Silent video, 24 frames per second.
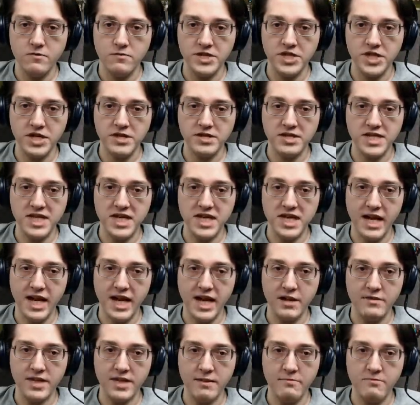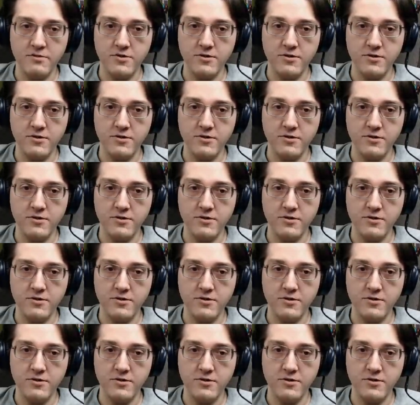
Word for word: We shall see how that